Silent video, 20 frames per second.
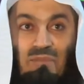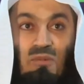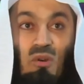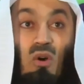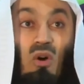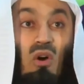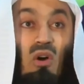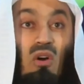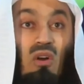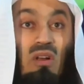
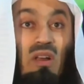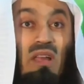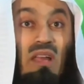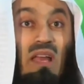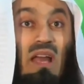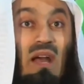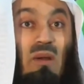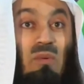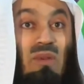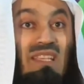Or
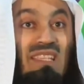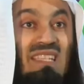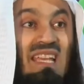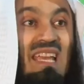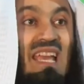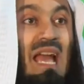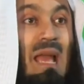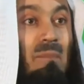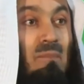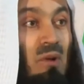we
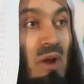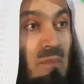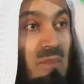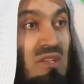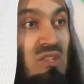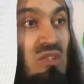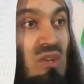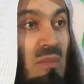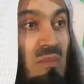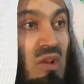say, I
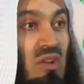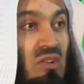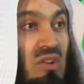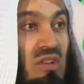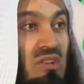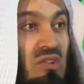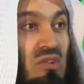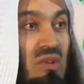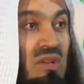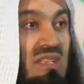promise you I'm not
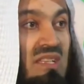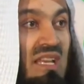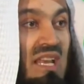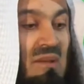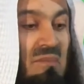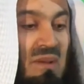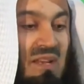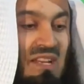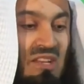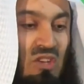going to do it
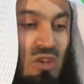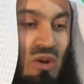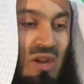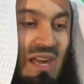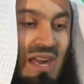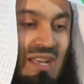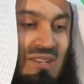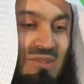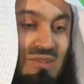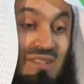again, but in your
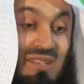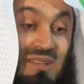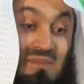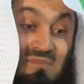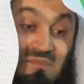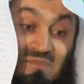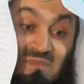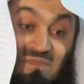heart you say,